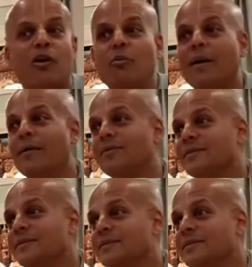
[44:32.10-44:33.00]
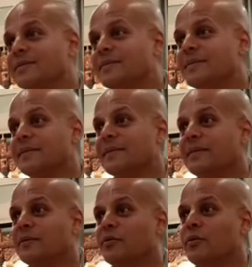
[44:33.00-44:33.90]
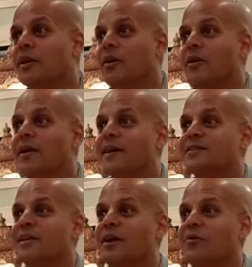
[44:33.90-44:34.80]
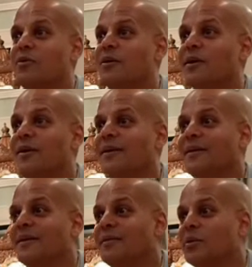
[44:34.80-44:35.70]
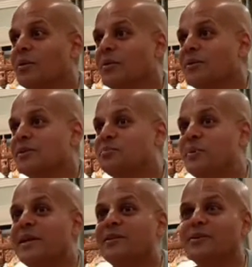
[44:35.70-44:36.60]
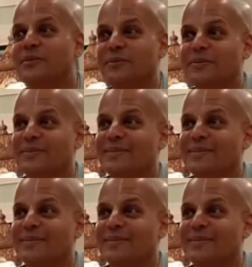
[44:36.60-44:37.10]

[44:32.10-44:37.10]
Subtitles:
How about, who did Haridas Thakur speak to?